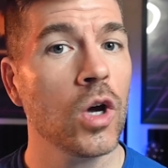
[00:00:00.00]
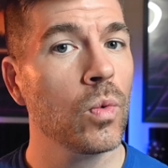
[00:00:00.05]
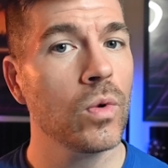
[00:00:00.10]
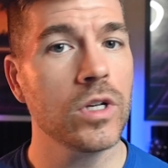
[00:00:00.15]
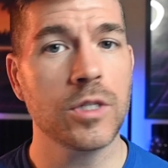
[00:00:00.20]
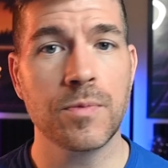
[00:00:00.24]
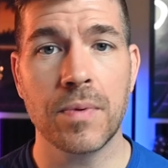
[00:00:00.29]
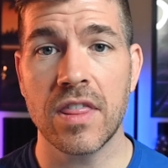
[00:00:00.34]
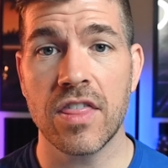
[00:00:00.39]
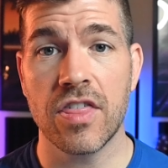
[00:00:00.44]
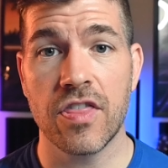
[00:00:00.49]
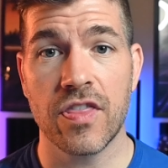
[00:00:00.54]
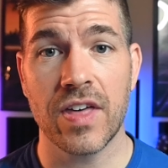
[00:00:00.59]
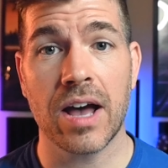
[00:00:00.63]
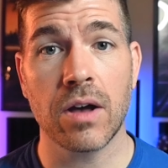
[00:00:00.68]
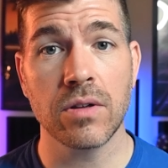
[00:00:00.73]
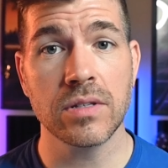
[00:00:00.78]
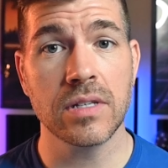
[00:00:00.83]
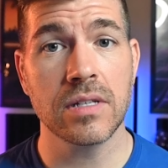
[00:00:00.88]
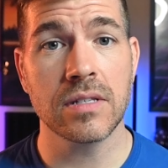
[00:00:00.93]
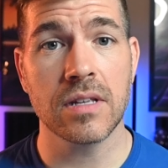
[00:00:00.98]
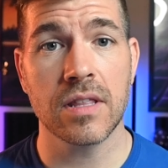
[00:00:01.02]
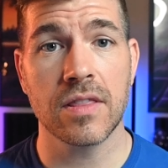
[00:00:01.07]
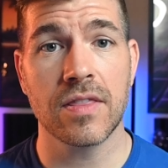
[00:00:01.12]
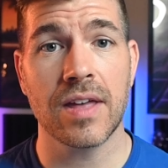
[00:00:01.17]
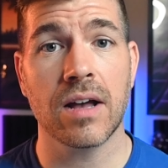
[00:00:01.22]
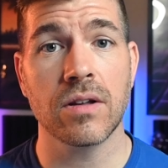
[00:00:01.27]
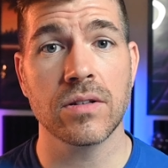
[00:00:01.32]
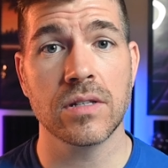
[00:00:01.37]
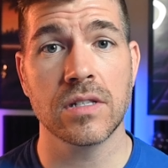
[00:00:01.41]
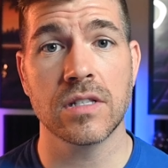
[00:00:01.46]
We spend thousands and
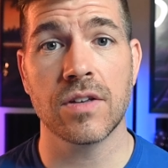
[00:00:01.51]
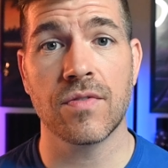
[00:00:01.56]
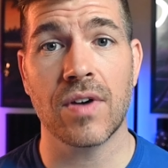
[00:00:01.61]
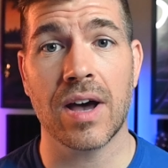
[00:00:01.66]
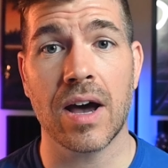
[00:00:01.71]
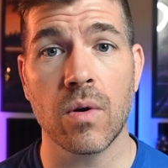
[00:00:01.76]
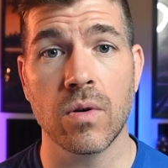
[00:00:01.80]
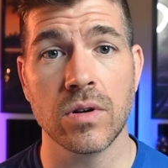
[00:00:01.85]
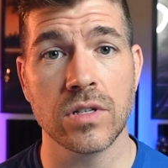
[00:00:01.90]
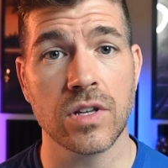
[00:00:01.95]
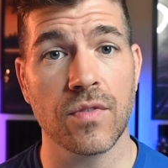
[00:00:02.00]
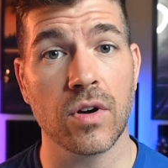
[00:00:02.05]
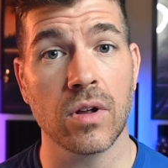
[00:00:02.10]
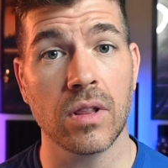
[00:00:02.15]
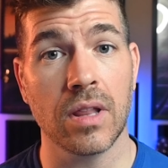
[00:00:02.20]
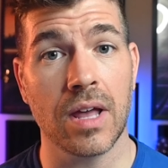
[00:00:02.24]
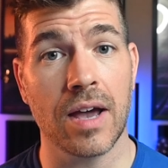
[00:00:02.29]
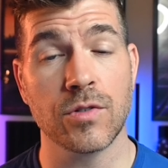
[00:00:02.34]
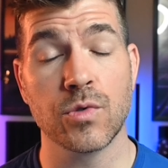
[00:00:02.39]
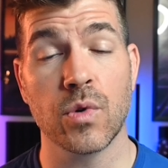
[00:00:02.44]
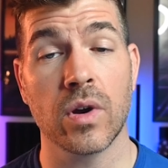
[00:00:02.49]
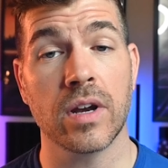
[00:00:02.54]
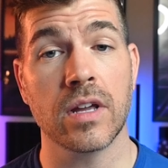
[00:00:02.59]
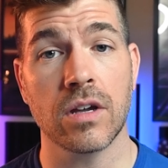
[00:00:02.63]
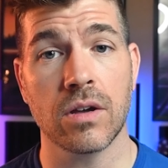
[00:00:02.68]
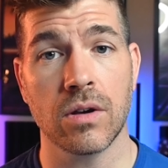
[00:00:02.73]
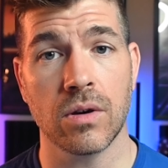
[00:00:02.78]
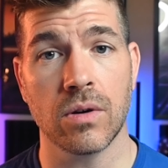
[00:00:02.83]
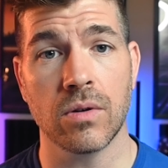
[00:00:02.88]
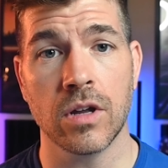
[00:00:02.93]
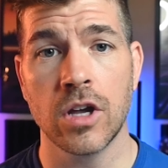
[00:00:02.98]
thousands of hours of our lives writing
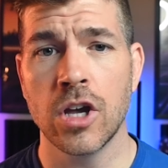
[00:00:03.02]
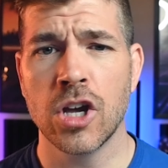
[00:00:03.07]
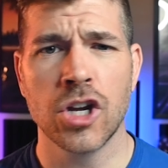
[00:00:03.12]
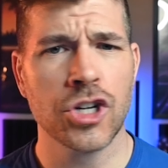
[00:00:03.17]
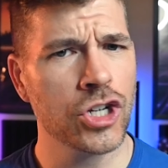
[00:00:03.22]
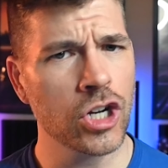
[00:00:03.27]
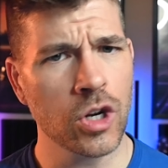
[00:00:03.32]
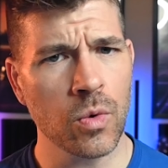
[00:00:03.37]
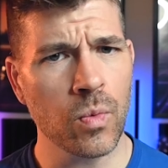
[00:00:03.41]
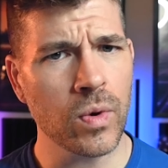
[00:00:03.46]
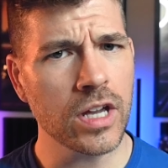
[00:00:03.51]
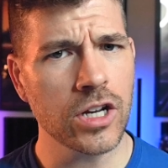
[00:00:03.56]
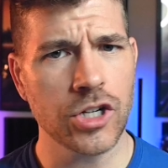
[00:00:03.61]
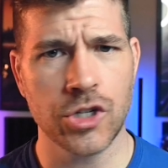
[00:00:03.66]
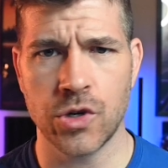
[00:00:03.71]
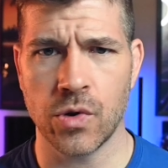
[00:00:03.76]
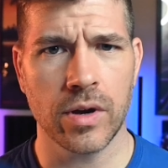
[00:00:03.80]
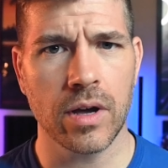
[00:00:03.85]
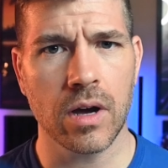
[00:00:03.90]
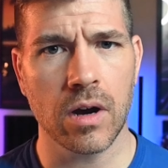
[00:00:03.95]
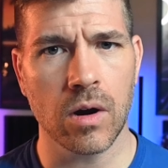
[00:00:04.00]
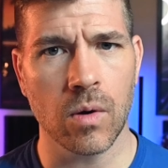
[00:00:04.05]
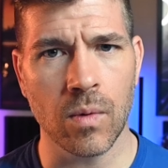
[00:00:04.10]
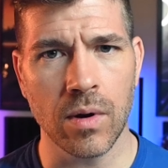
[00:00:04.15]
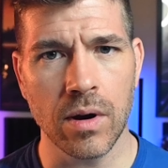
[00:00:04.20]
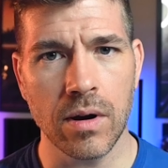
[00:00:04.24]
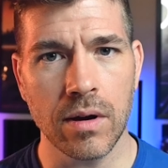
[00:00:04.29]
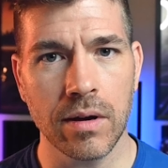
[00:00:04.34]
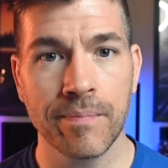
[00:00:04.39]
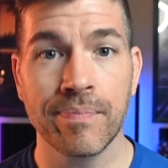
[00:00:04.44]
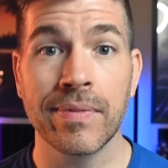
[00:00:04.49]
code. Shouldn't we enjoy our
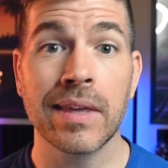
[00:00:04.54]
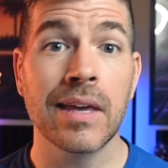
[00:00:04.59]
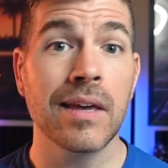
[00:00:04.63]
work?